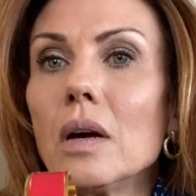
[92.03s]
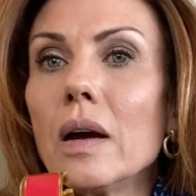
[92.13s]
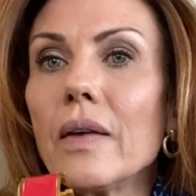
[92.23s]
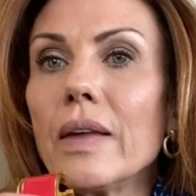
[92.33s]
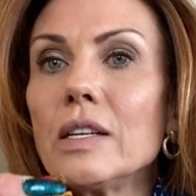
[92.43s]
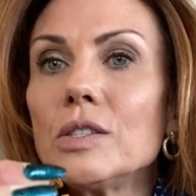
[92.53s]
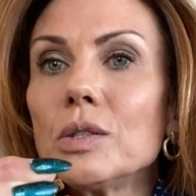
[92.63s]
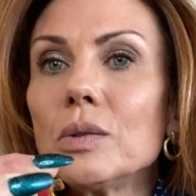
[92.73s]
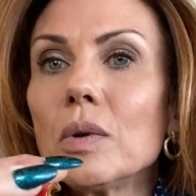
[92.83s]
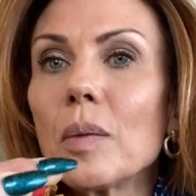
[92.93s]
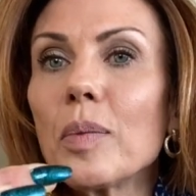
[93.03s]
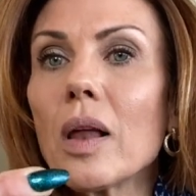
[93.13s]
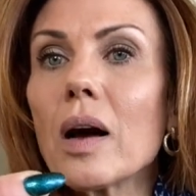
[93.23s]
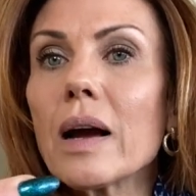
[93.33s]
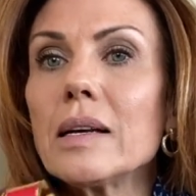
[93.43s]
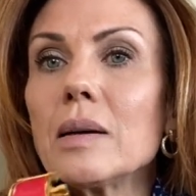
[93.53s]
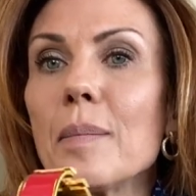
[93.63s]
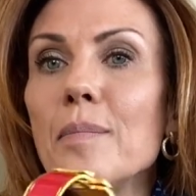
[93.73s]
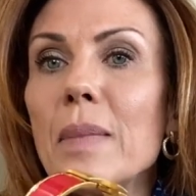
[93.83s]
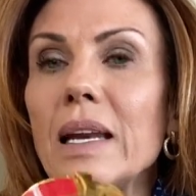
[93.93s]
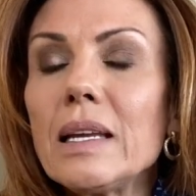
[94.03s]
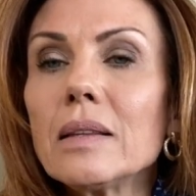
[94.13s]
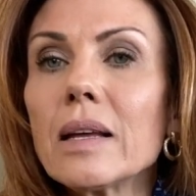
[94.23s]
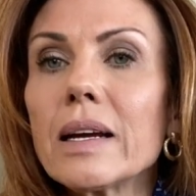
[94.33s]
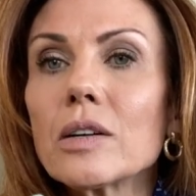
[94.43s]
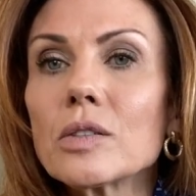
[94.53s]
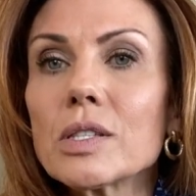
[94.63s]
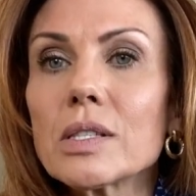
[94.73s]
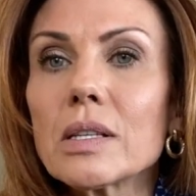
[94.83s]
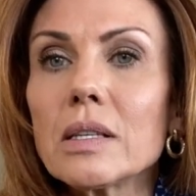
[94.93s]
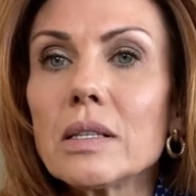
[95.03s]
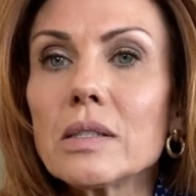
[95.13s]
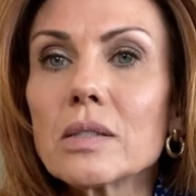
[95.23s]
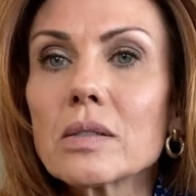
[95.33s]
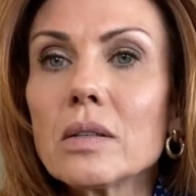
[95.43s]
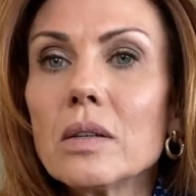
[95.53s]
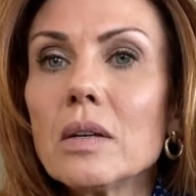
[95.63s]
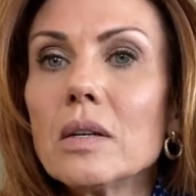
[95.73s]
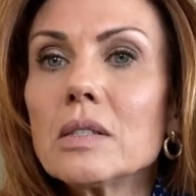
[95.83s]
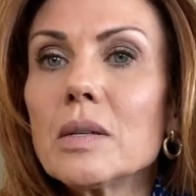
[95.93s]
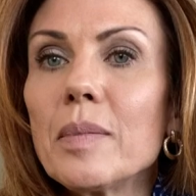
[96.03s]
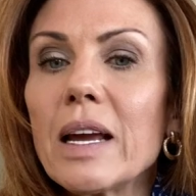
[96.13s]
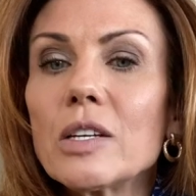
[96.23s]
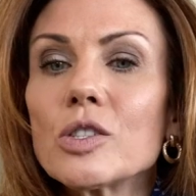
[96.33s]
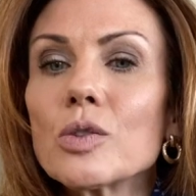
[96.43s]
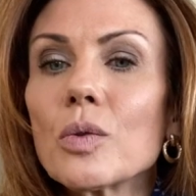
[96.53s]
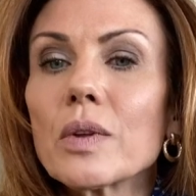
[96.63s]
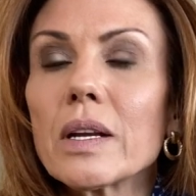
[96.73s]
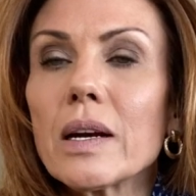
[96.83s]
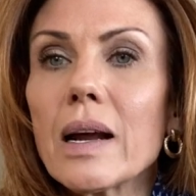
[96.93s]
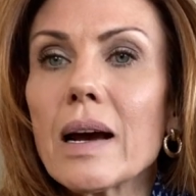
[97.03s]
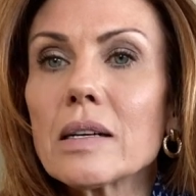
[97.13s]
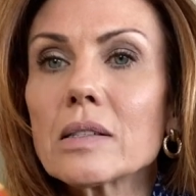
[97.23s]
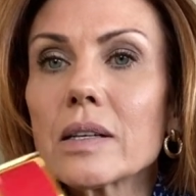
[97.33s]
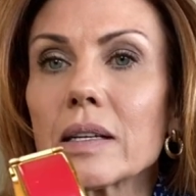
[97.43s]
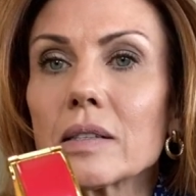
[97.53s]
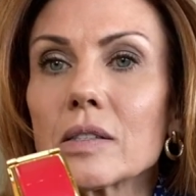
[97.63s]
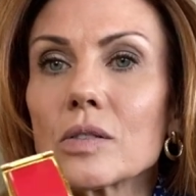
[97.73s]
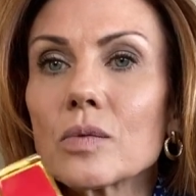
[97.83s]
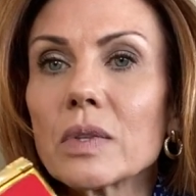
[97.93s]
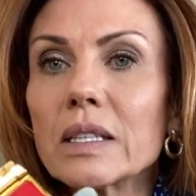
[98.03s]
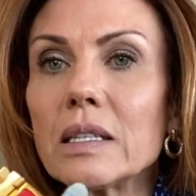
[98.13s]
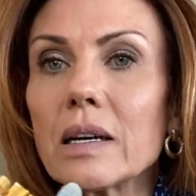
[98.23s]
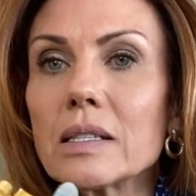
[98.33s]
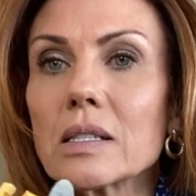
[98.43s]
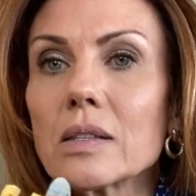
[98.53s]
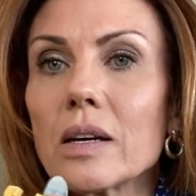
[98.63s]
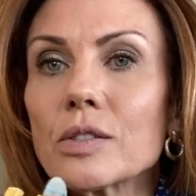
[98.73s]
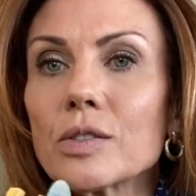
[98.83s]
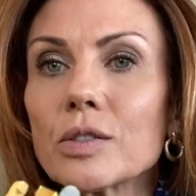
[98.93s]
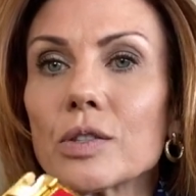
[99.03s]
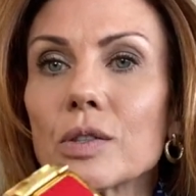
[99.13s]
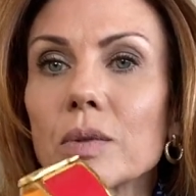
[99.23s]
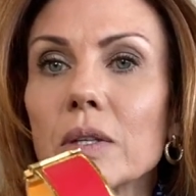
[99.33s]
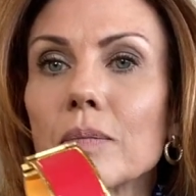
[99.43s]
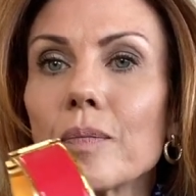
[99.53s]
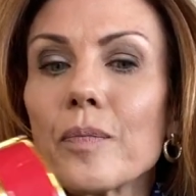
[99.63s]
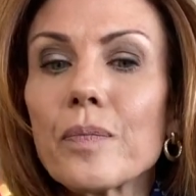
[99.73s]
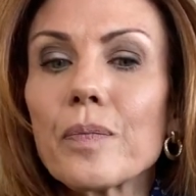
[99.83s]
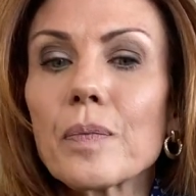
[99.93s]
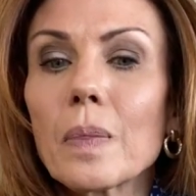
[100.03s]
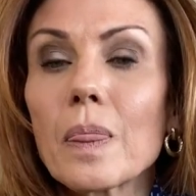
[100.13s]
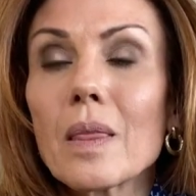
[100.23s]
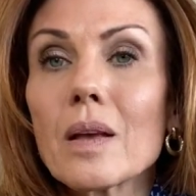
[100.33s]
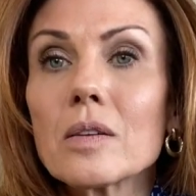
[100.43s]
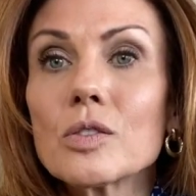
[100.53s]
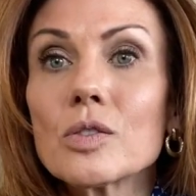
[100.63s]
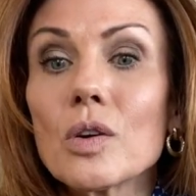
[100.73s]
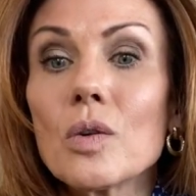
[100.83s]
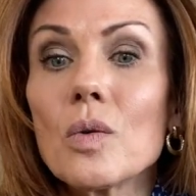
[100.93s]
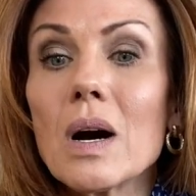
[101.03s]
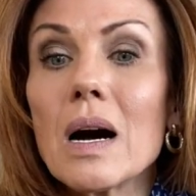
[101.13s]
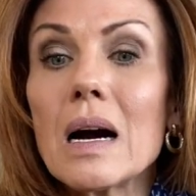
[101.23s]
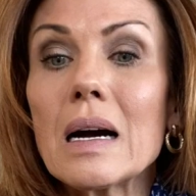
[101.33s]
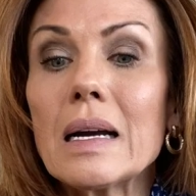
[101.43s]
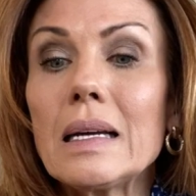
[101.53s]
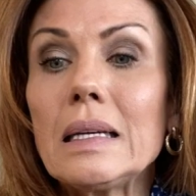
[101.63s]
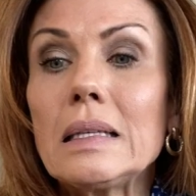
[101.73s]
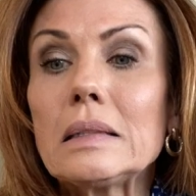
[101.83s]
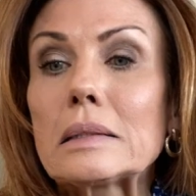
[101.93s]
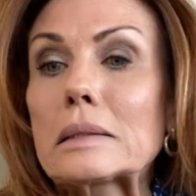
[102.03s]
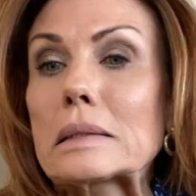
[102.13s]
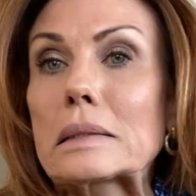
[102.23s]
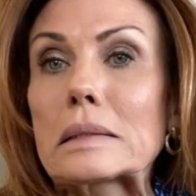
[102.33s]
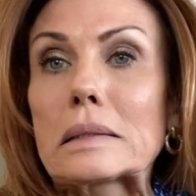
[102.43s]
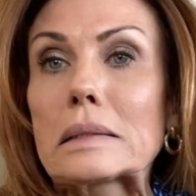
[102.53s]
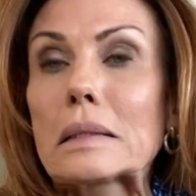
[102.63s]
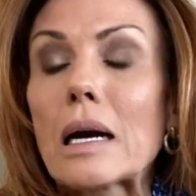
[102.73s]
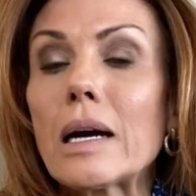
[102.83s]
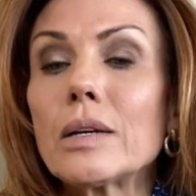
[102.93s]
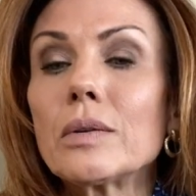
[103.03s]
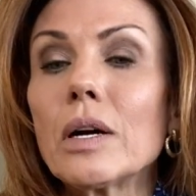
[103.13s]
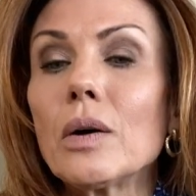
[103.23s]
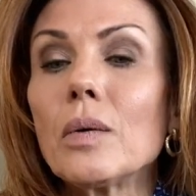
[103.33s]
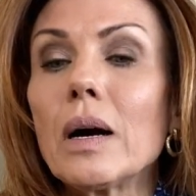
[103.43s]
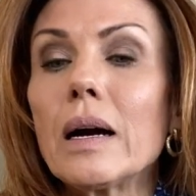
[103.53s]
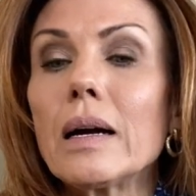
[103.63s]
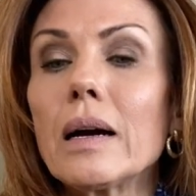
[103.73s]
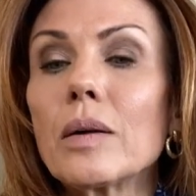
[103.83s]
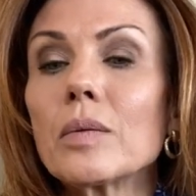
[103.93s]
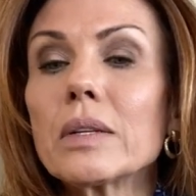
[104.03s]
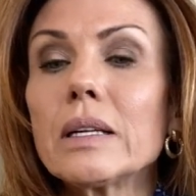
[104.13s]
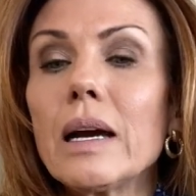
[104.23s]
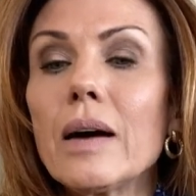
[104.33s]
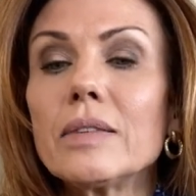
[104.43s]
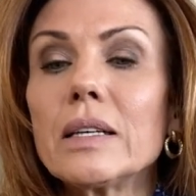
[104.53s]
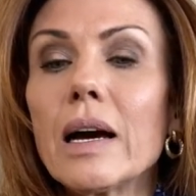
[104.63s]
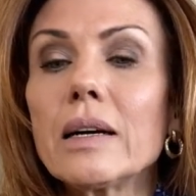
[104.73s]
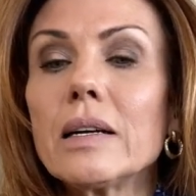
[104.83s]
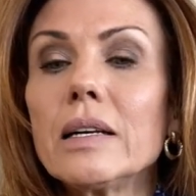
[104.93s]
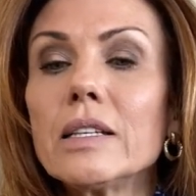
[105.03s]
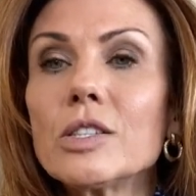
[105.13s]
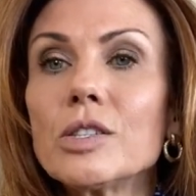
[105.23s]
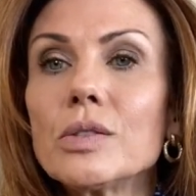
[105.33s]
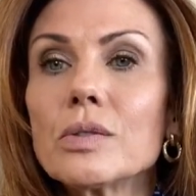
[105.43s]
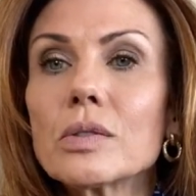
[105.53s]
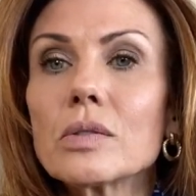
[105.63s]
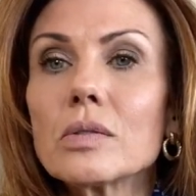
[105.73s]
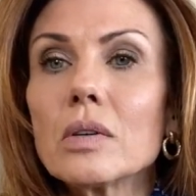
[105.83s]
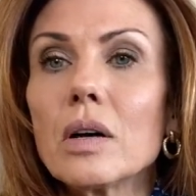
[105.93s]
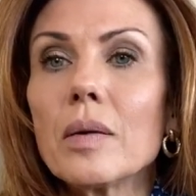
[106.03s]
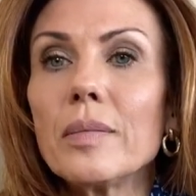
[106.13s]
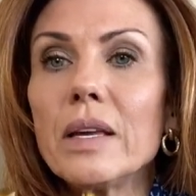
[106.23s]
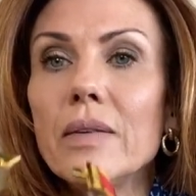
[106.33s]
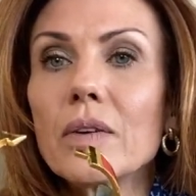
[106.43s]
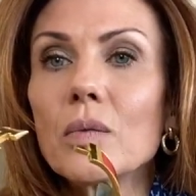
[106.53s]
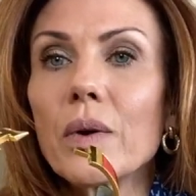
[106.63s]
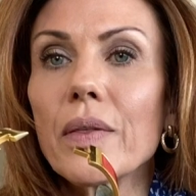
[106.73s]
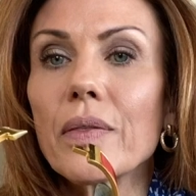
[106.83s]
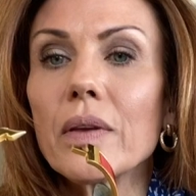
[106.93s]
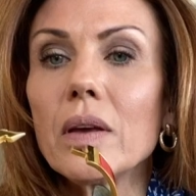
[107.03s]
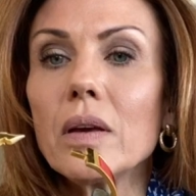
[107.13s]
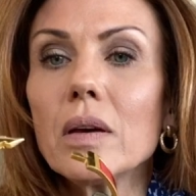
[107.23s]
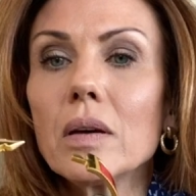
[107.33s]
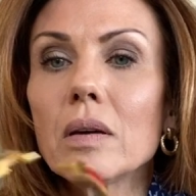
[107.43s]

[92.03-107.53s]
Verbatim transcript: And they do apply many layers to these to make sure that it has like this really nice luster to it. So I, I don't know. I, I really haven't had any issues um, even with the,